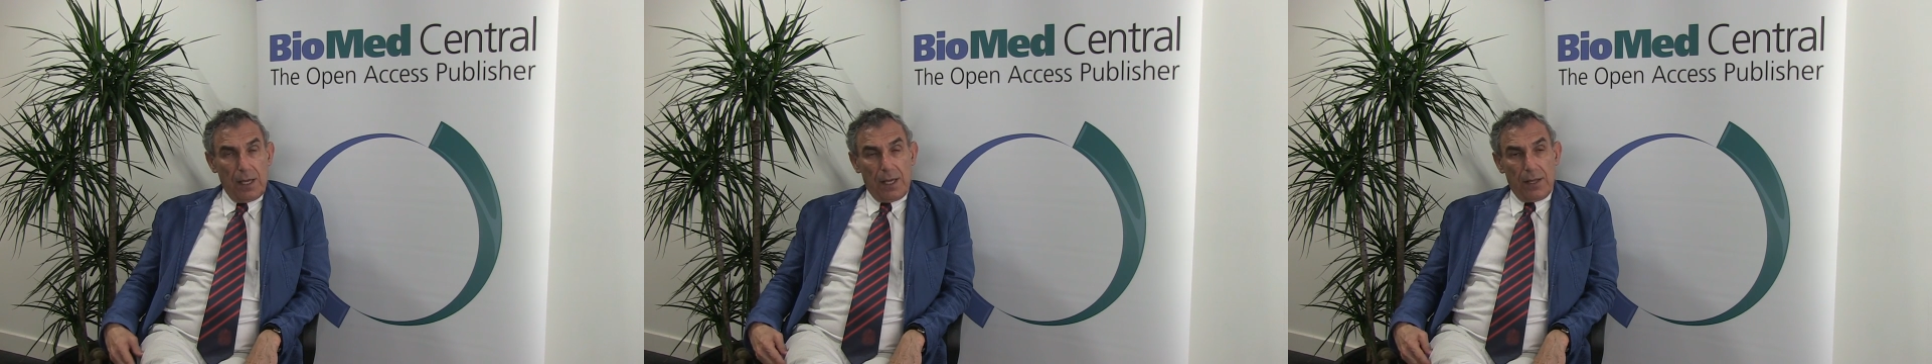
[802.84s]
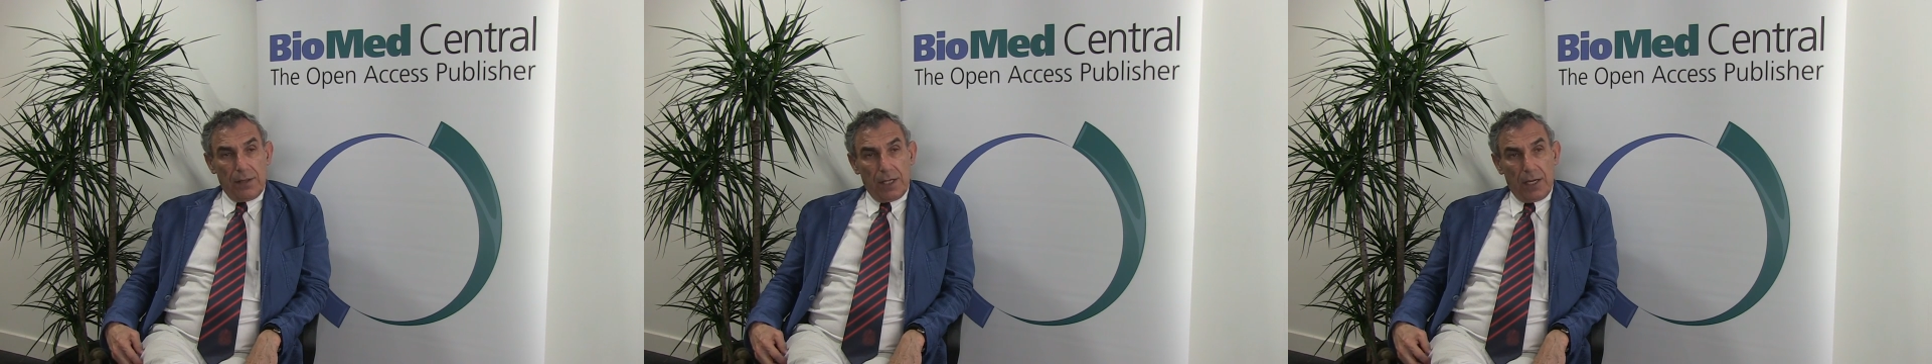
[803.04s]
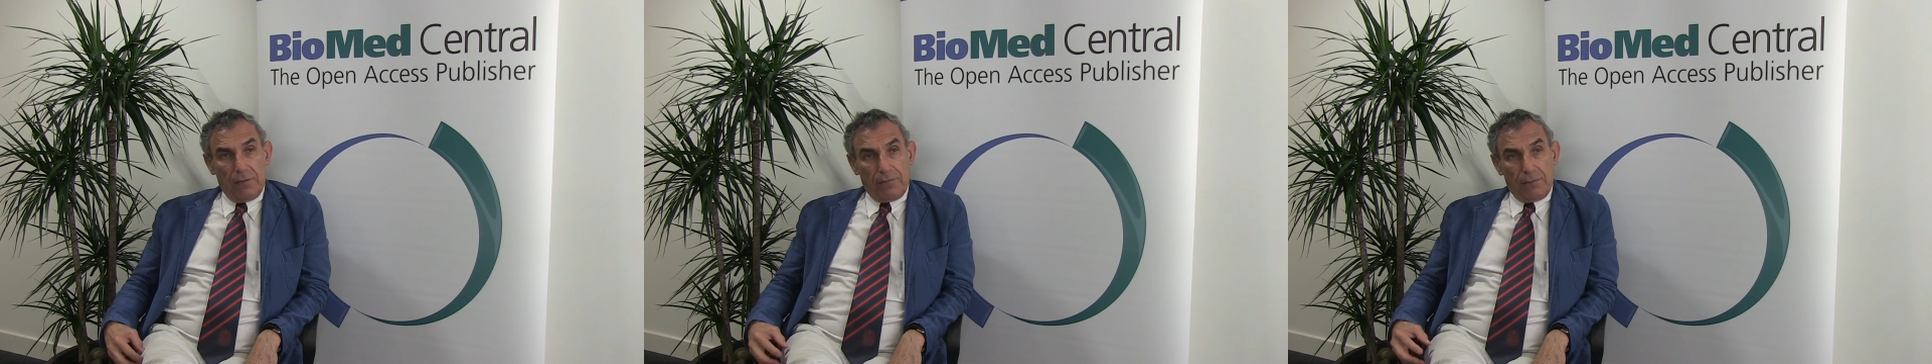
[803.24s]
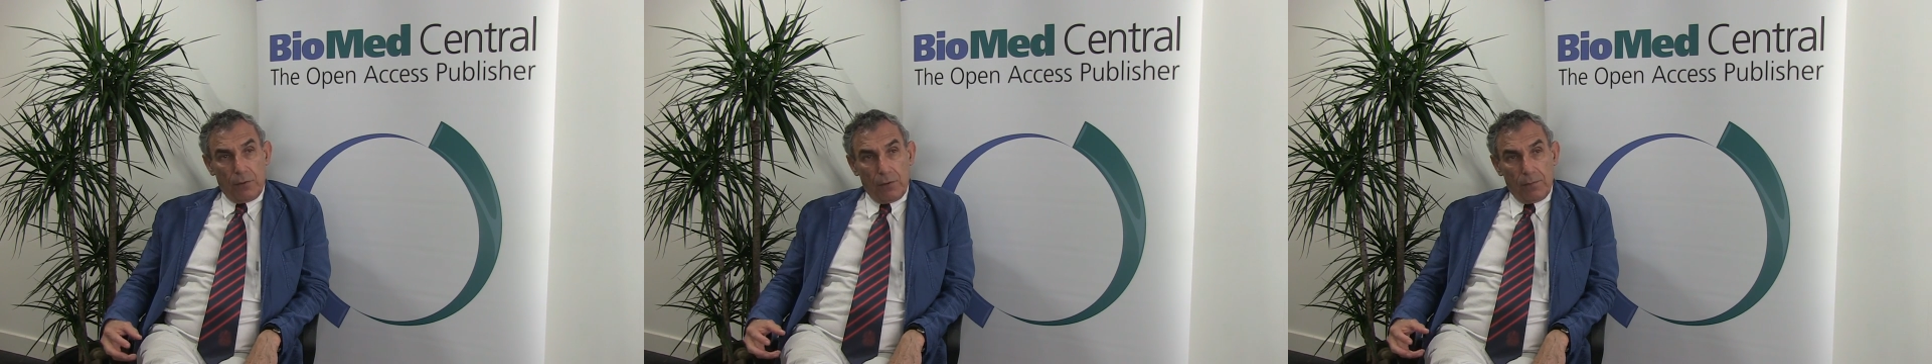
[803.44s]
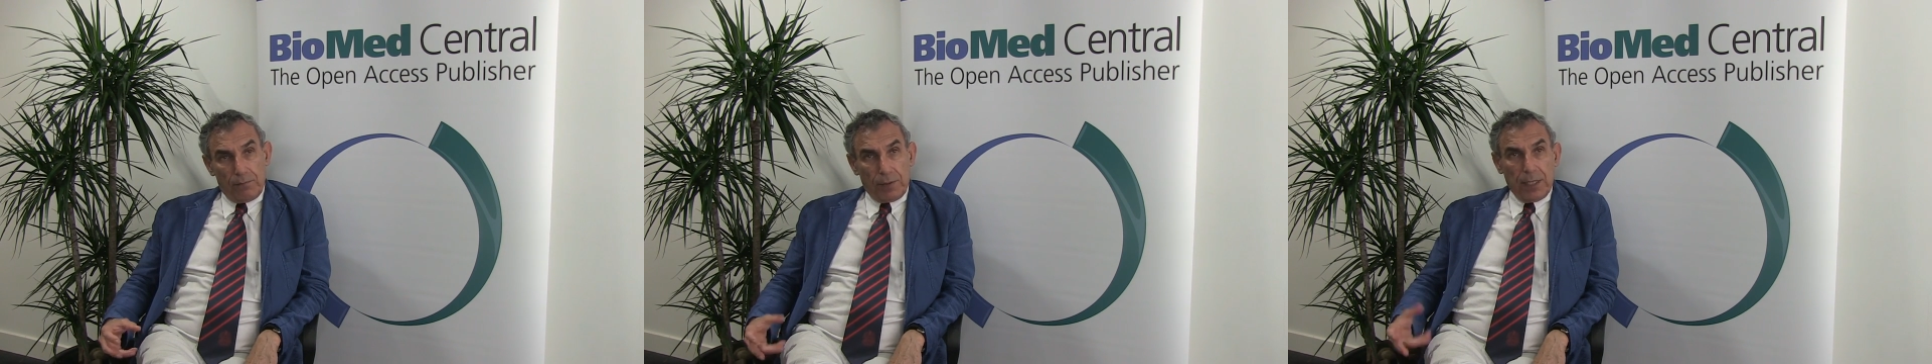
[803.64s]
and
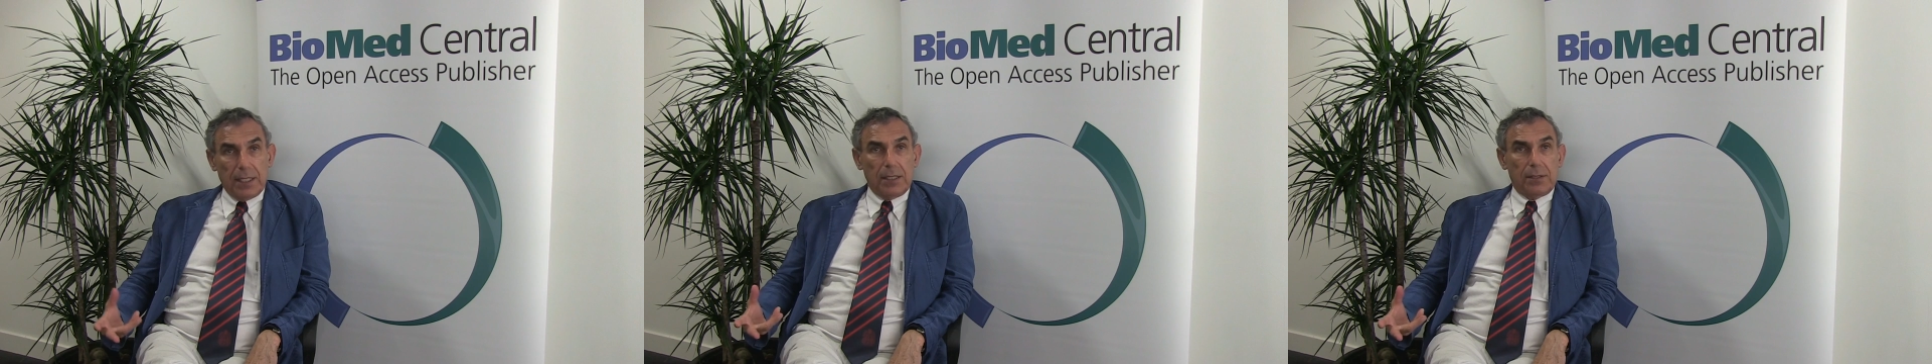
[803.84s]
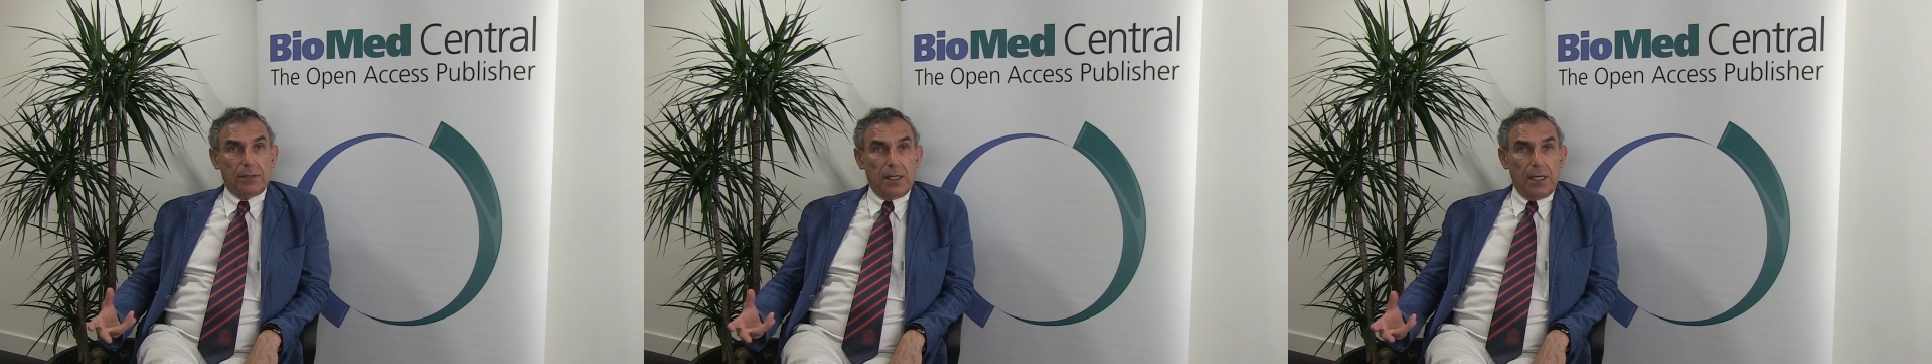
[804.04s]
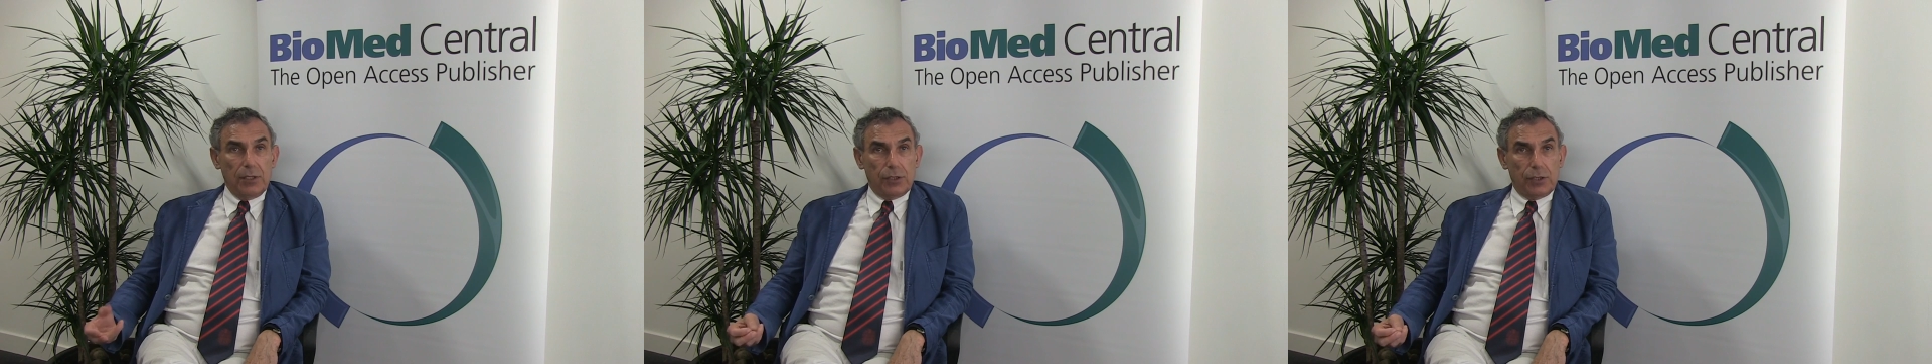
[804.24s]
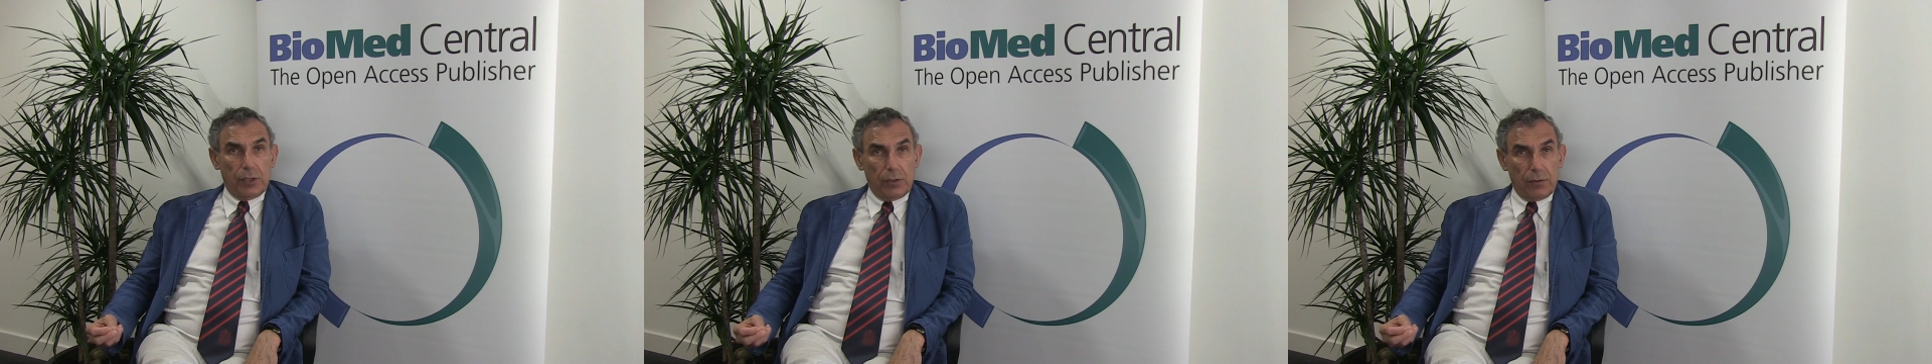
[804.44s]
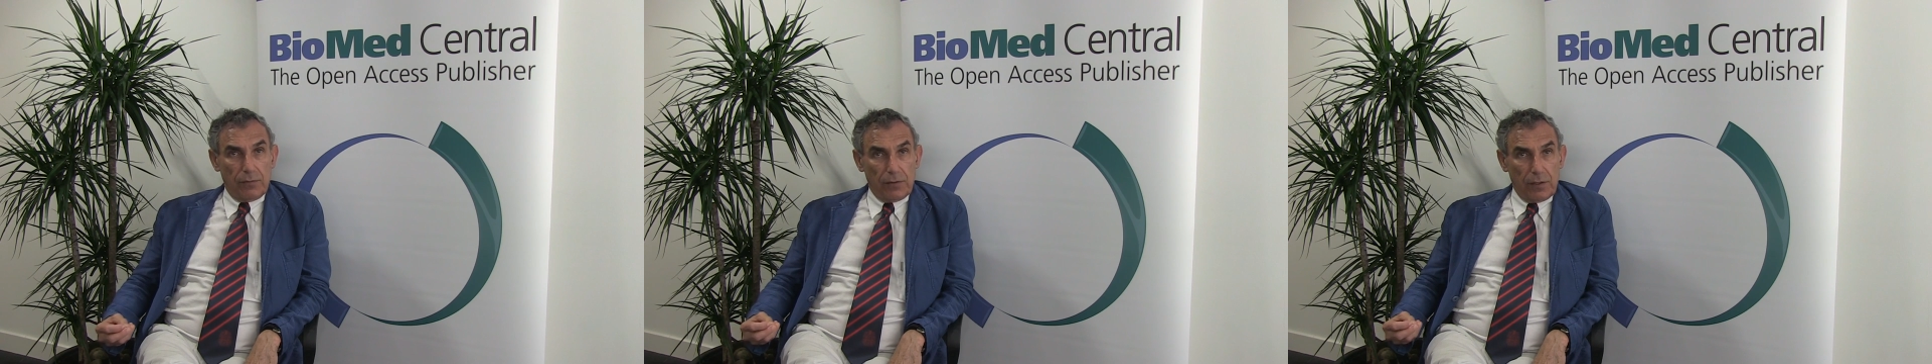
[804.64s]
therefore
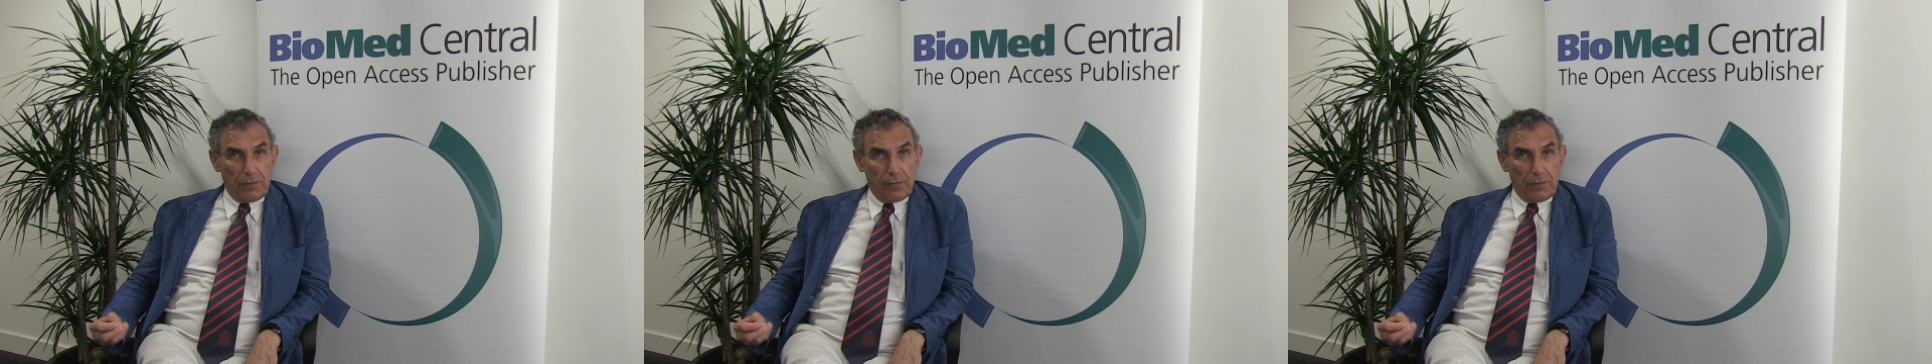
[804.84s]
penetration of